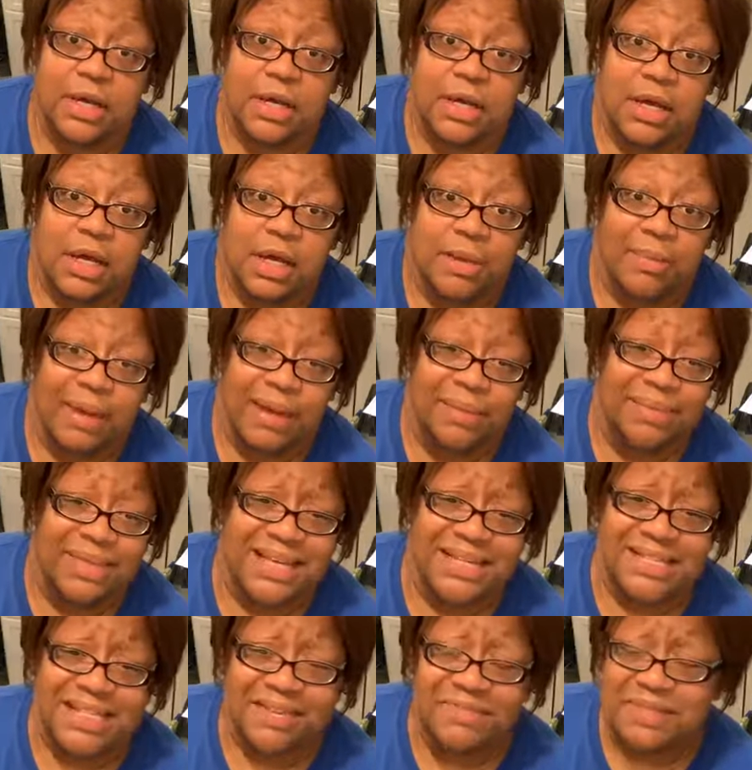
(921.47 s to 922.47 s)
And maybe
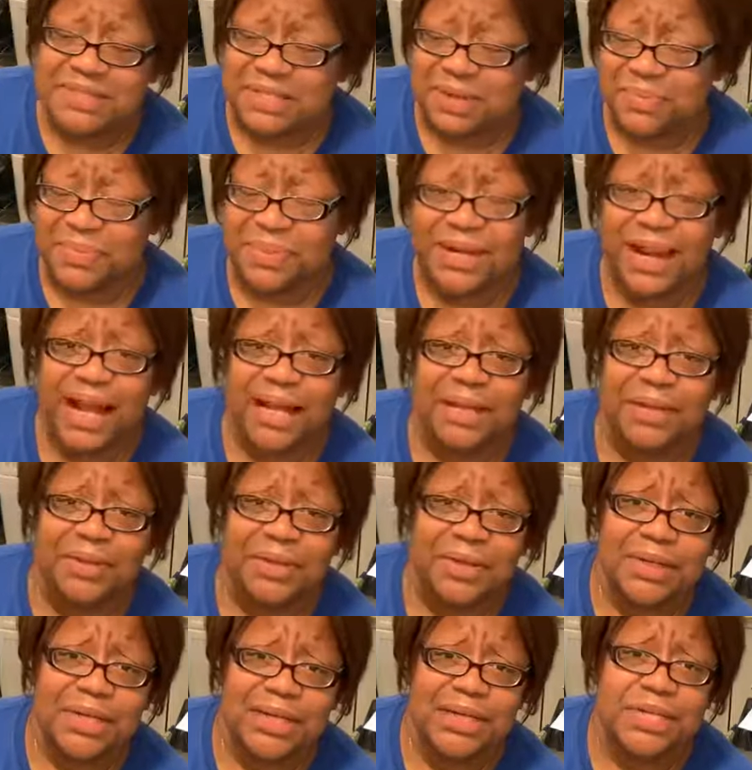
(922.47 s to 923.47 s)
that's even something I can
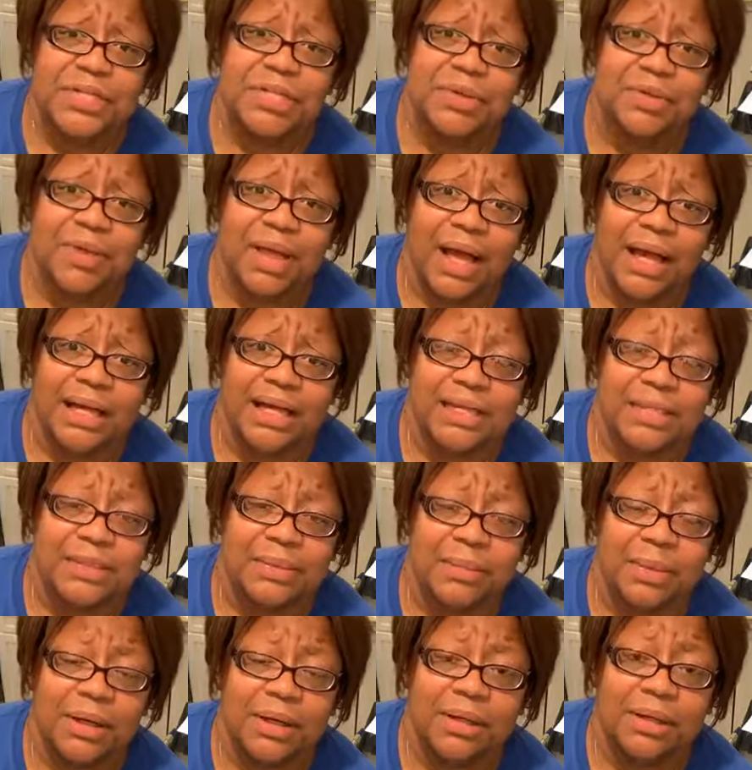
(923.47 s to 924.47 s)
look into, like
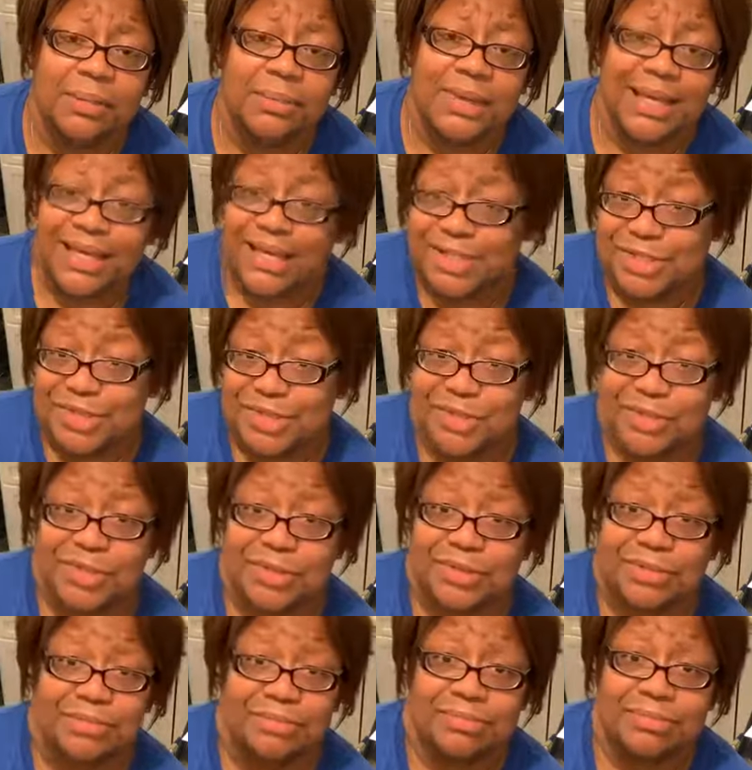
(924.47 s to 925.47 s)
some
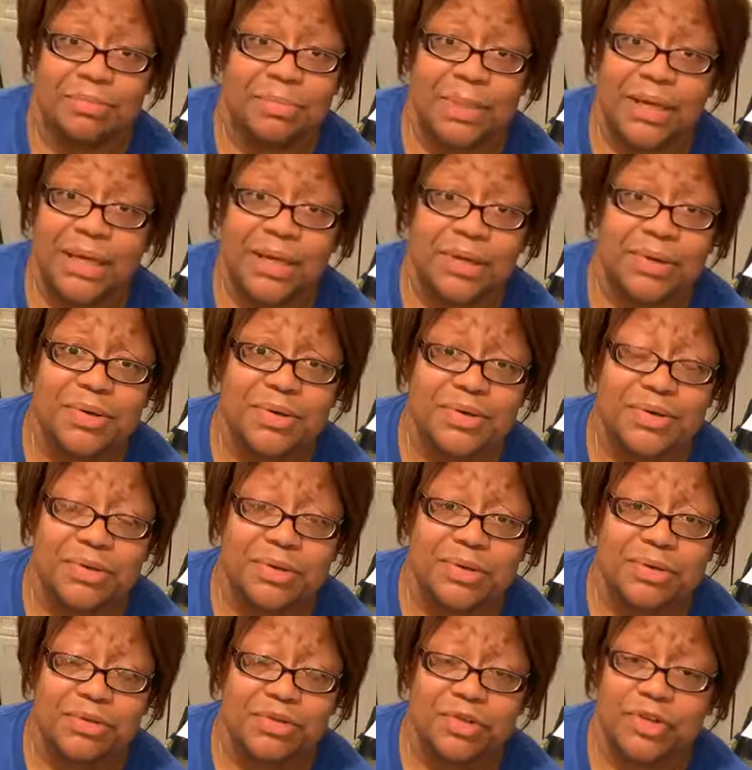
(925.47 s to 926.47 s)
easier meals
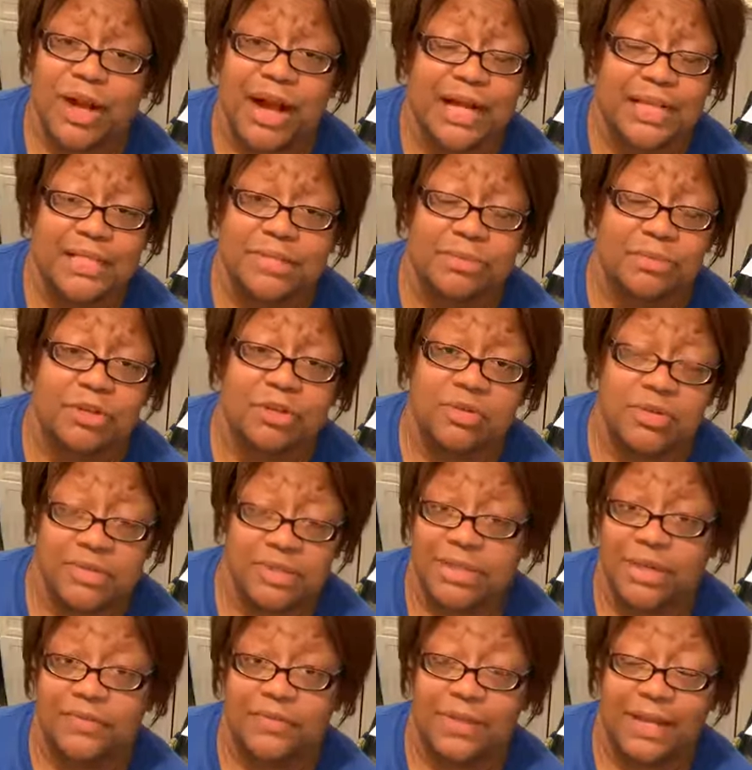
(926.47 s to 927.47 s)
or trying some new
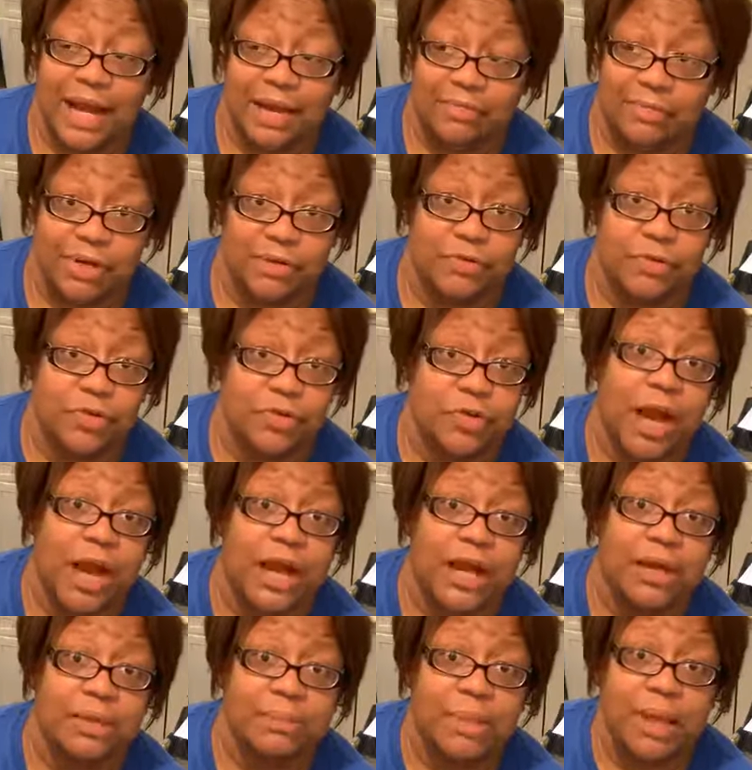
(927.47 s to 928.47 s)
stuff that I've never tried.